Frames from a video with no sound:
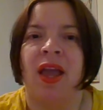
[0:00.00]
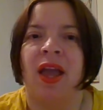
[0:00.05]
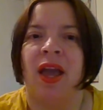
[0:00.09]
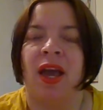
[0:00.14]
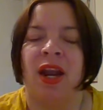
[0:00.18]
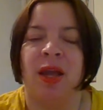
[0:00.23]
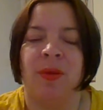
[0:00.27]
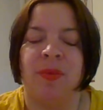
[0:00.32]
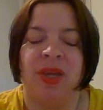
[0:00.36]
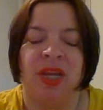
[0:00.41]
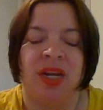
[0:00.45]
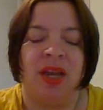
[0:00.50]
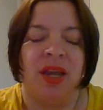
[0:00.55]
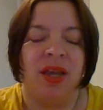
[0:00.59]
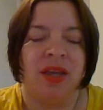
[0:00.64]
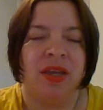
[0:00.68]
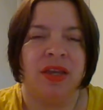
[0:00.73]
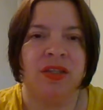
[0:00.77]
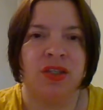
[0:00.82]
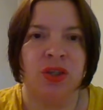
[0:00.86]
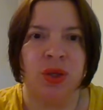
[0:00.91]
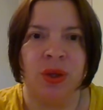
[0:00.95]
And I mean,
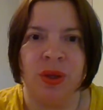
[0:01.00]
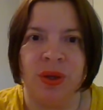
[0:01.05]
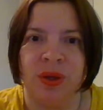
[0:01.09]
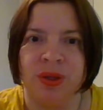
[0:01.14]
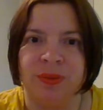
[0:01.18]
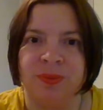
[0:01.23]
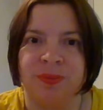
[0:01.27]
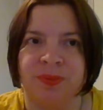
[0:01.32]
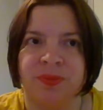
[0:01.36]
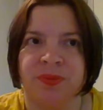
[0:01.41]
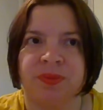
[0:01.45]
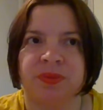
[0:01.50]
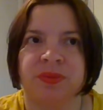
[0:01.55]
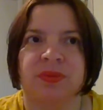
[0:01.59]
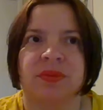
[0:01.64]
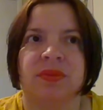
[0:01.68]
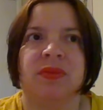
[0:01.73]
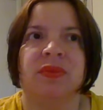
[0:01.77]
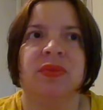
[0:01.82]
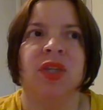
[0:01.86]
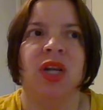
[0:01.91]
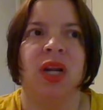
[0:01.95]
it's good
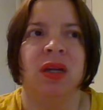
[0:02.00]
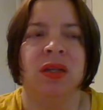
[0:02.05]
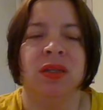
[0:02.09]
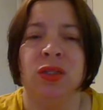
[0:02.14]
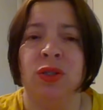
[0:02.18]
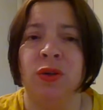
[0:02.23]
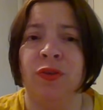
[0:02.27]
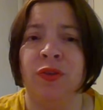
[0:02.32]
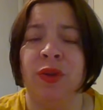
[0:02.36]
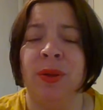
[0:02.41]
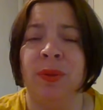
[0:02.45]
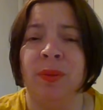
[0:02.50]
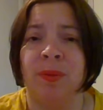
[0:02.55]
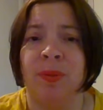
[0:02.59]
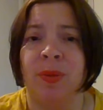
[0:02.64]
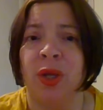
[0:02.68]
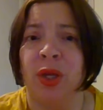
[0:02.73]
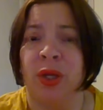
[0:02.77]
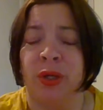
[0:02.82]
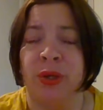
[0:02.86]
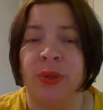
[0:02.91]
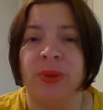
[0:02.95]
to feel
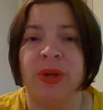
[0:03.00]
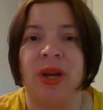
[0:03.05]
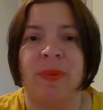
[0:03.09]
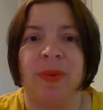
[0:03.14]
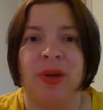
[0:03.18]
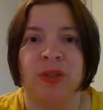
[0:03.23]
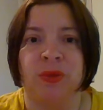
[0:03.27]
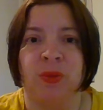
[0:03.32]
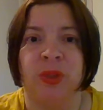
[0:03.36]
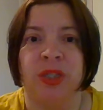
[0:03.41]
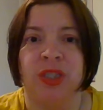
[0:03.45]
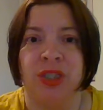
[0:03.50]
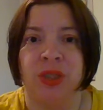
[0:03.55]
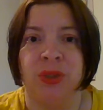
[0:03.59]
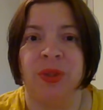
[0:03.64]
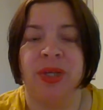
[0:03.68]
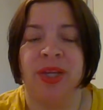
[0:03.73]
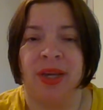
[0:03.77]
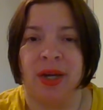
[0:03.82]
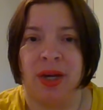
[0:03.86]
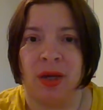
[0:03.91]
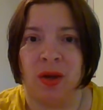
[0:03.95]
good about what you
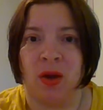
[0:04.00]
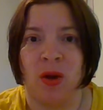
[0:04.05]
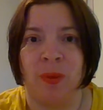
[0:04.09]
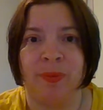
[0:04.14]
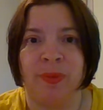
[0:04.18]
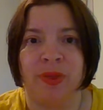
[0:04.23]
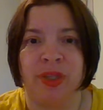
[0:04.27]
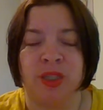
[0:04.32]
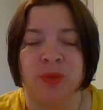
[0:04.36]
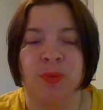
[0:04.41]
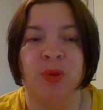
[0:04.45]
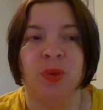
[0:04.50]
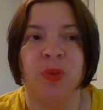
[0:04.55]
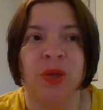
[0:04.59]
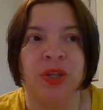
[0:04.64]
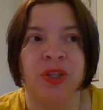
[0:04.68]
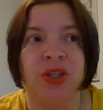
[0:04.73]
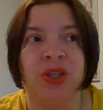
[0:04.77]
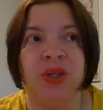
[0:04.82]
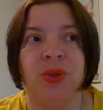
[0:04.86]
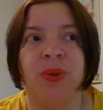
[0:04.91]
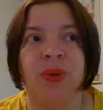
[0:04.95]
can accomplish. But
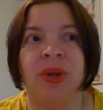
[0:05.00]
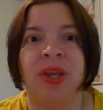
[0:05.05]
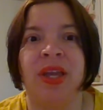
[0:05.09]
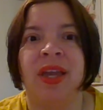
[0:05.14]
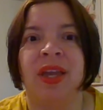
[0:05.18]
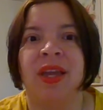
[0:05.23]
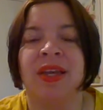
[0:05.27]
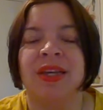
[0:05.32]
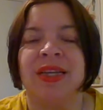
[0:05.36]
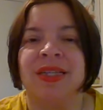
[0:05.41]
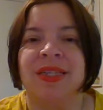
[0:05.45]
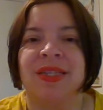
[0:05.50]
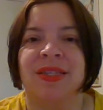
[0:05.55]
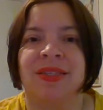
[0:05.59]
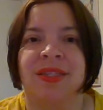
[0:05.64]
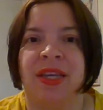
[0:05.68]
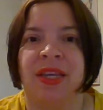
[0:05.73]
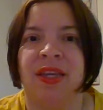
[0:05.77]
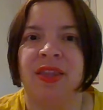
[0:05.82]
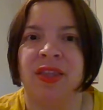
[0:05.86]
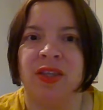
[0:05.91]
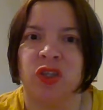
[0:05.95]
when you
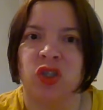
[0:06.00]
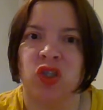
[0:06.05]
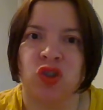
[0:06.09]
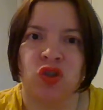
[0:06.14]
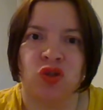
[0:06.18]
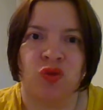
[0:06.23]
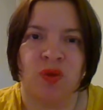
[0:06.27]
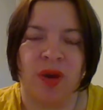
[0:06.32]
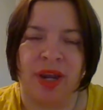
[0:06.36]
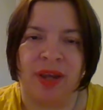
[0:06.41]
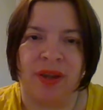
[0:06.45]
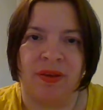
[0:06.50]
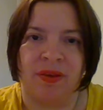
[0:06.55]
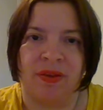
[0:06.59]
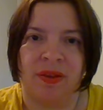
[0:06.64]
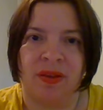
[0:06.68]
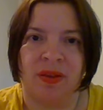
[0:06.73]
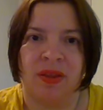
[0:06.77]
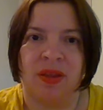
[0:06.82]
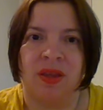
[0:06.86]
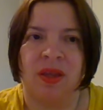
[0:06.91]
seek the strength